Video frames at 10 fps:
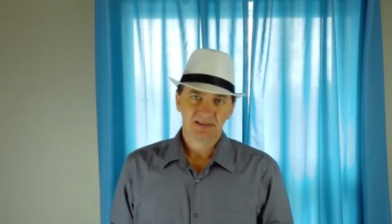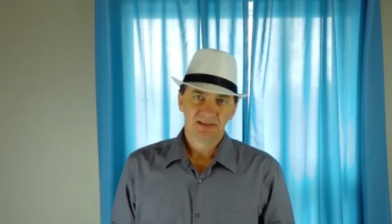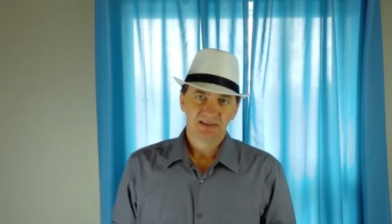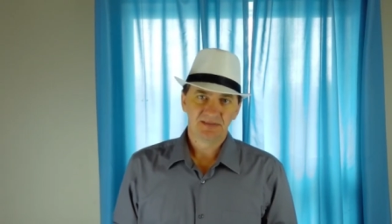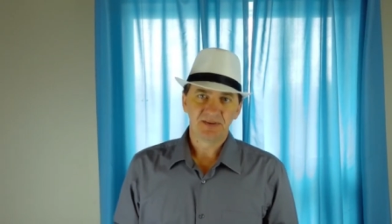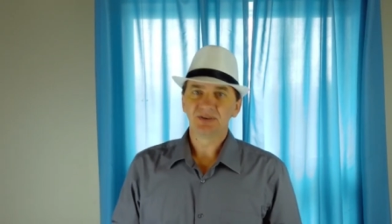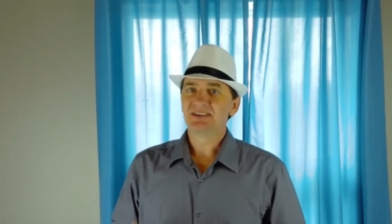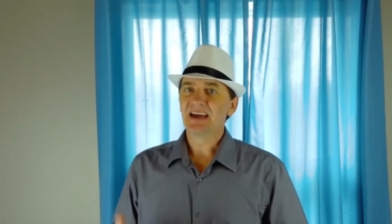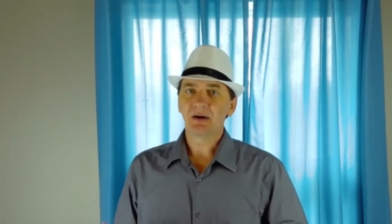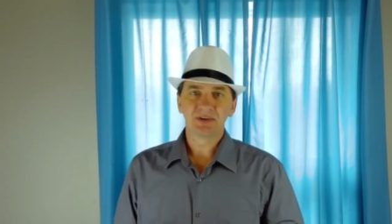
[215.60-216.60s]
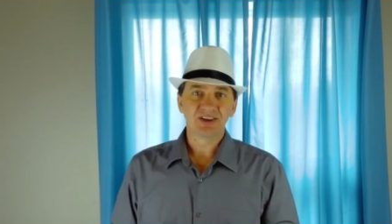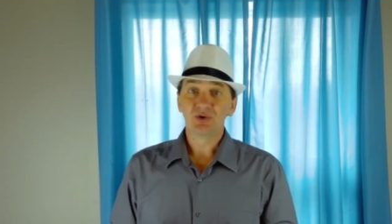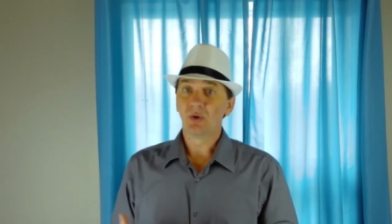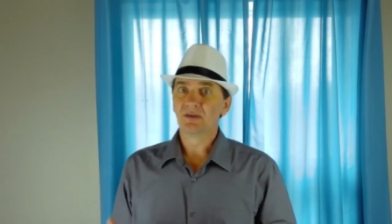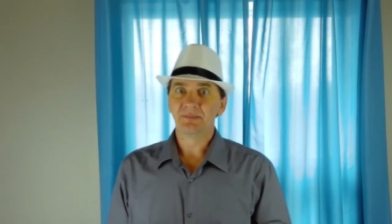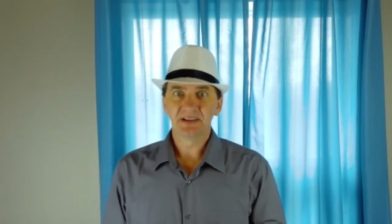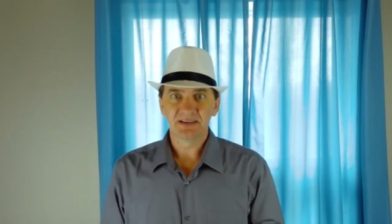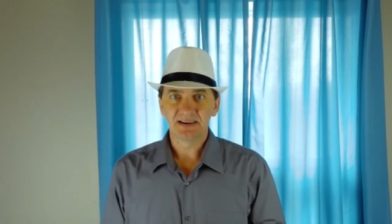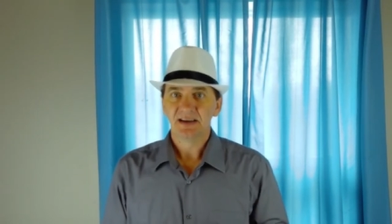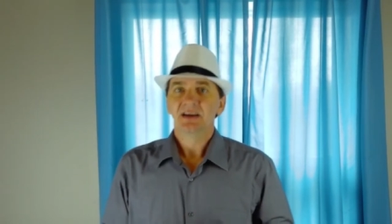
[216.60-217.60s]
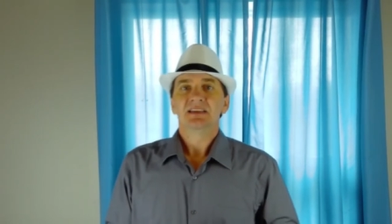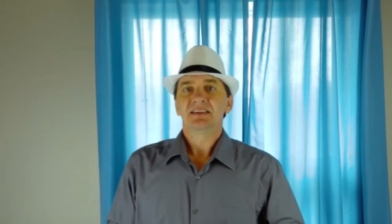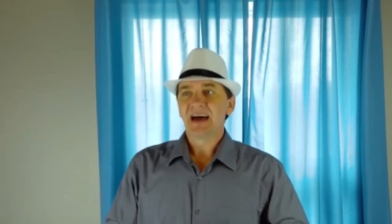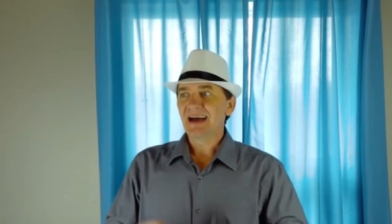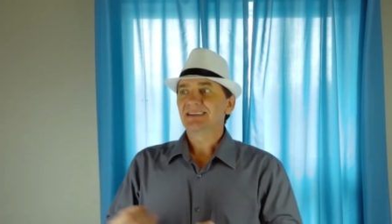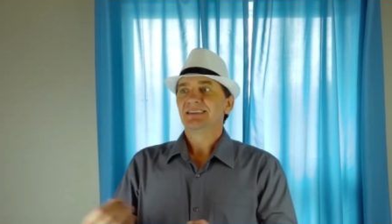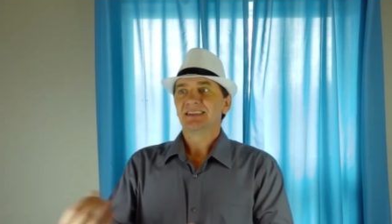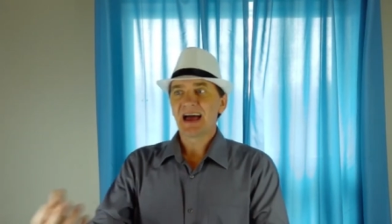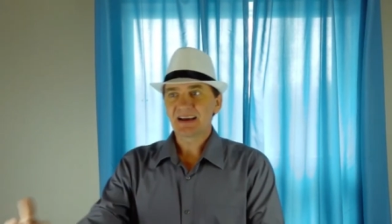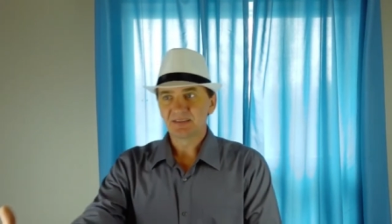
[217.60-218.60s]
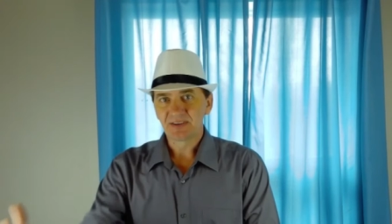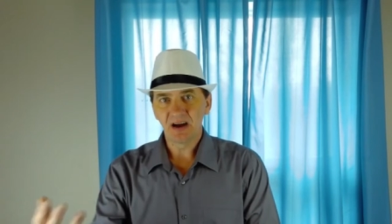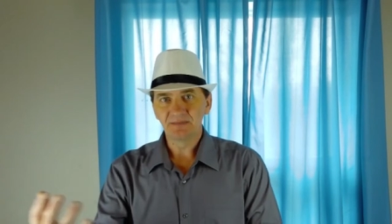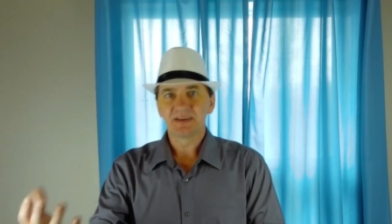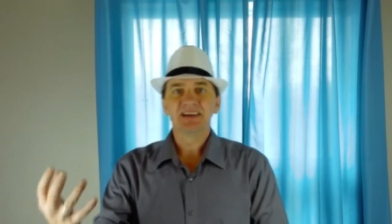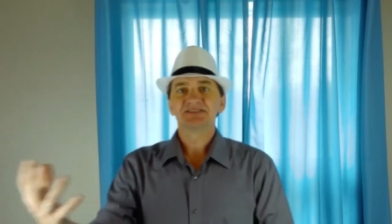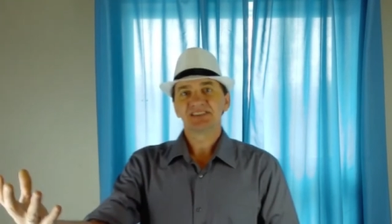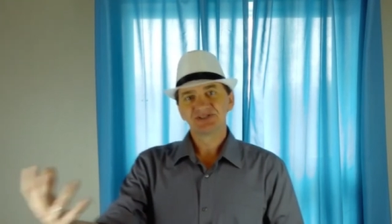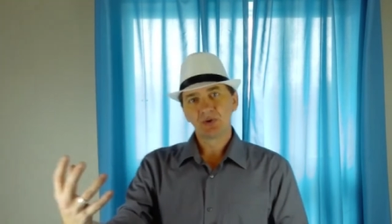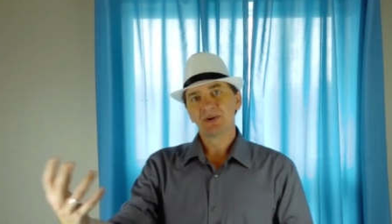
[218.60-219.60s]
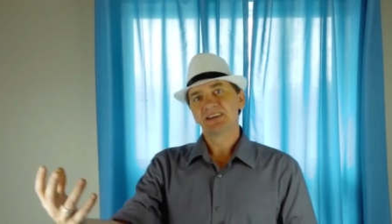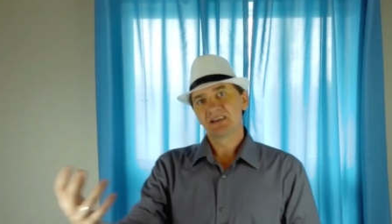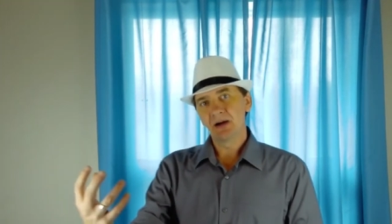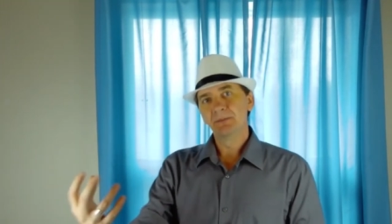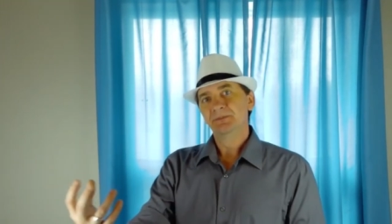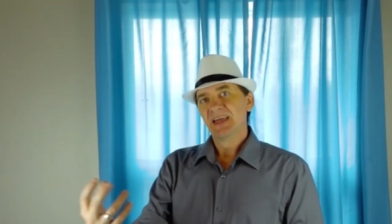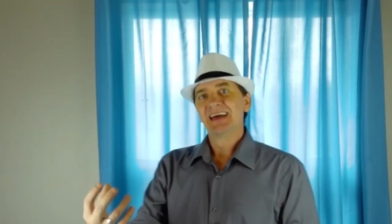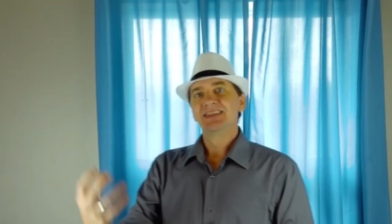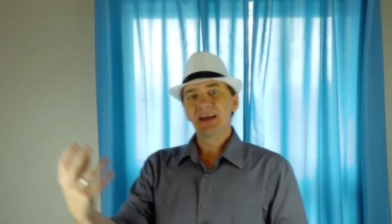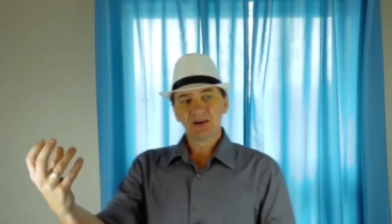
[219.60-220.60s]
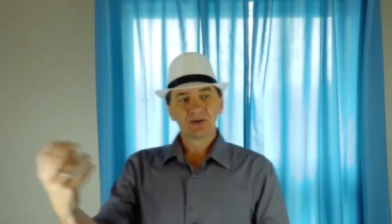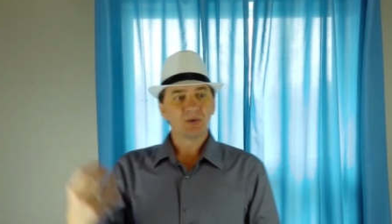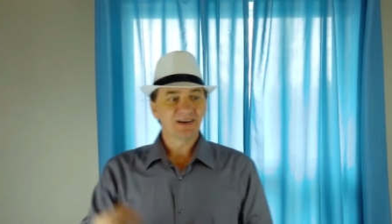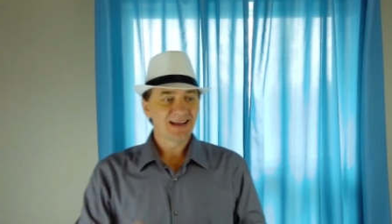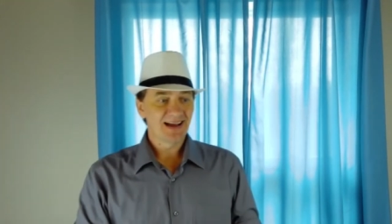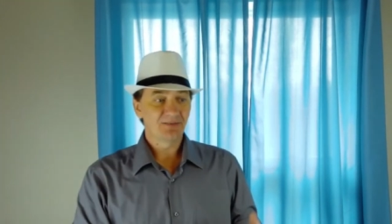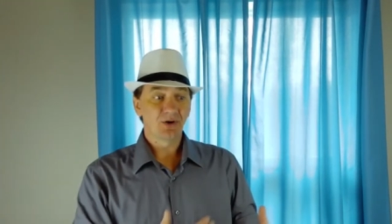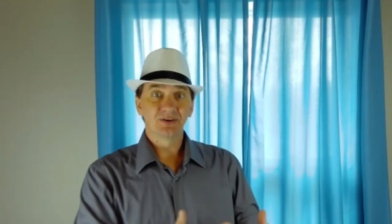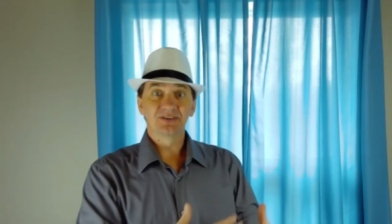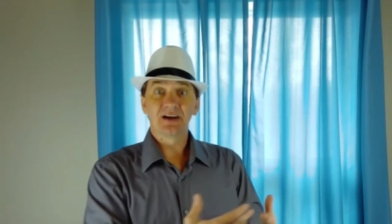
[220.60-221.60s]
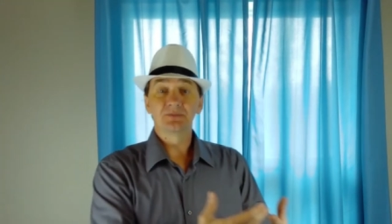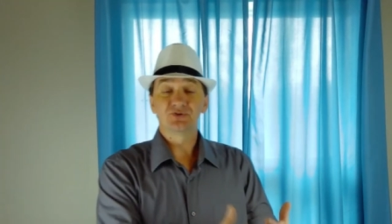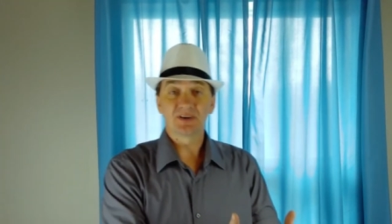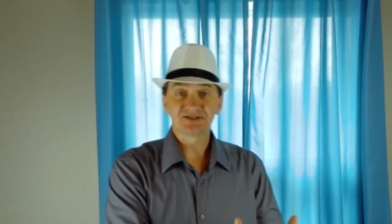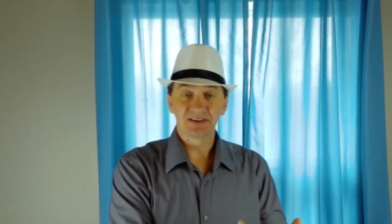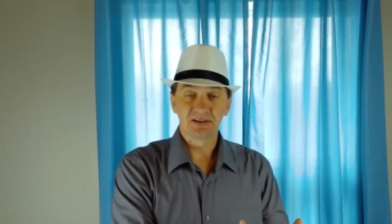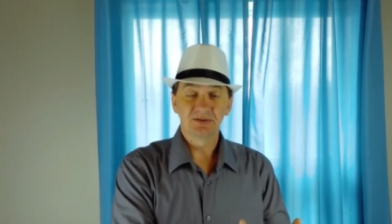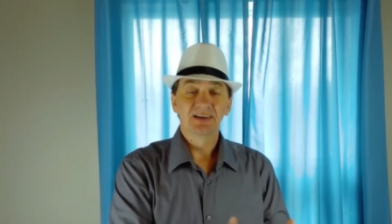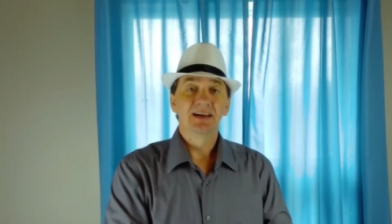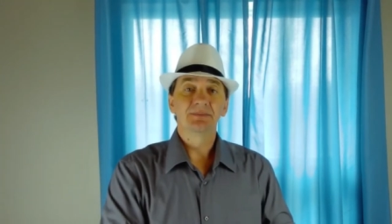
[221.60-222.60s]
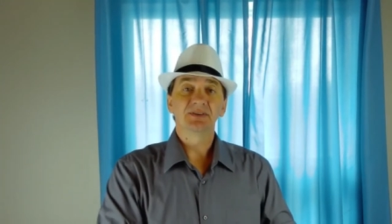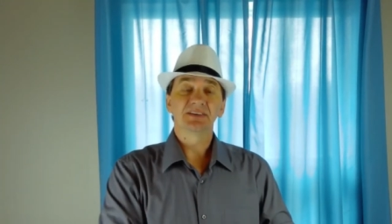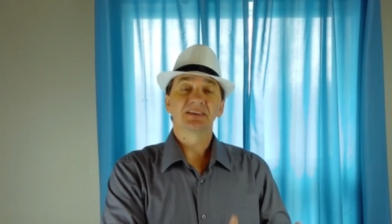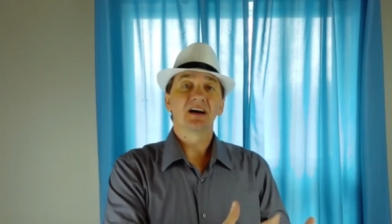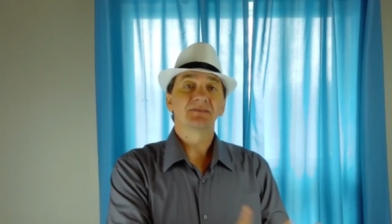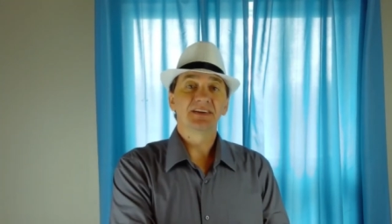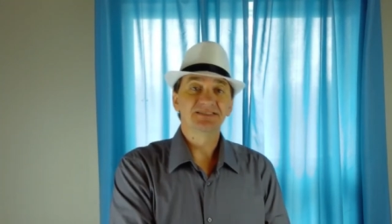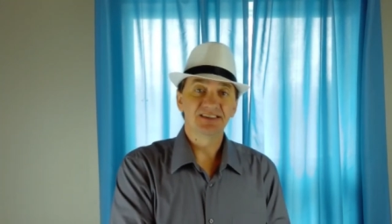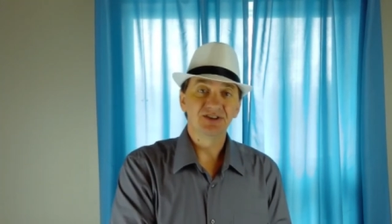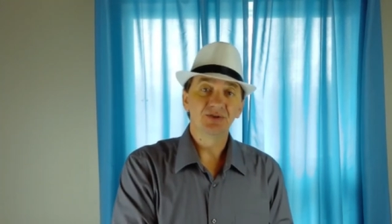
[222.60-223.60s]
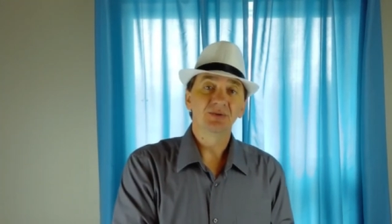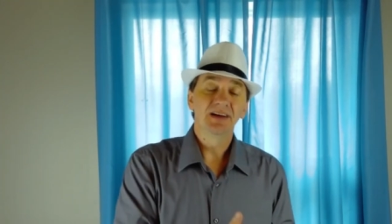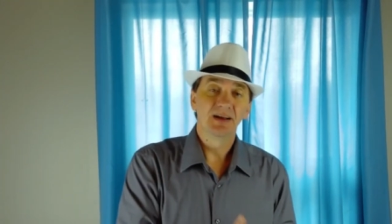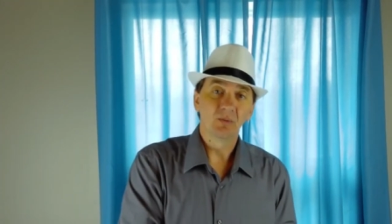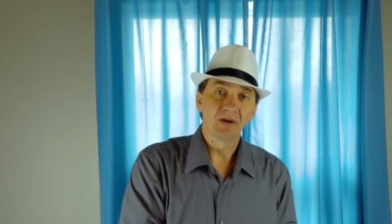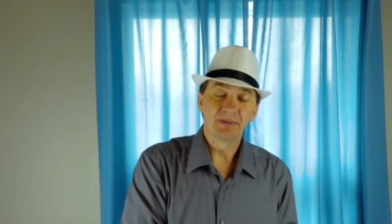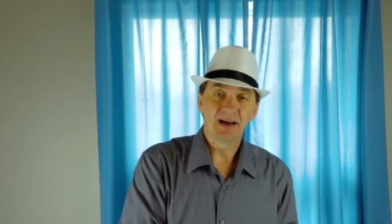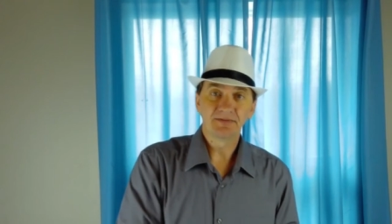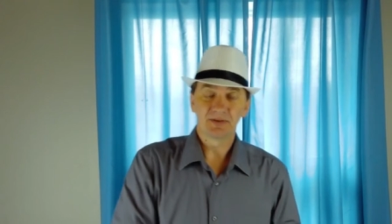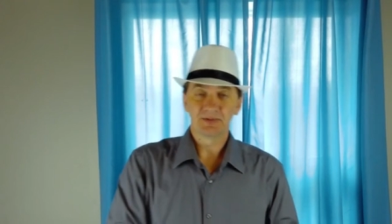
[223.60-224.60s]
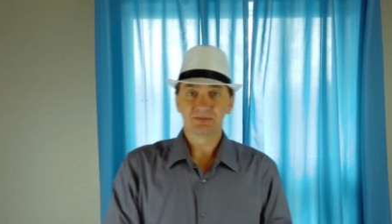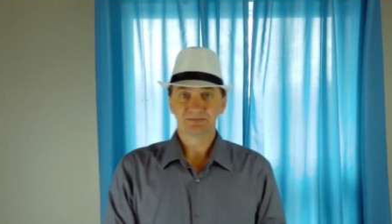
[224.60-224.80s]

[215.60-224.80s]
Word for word: if you're doubting your ability, that lack of confidence is going to come, and they are going to have a hard time trusting you and building the confidence in you and want to buy from you.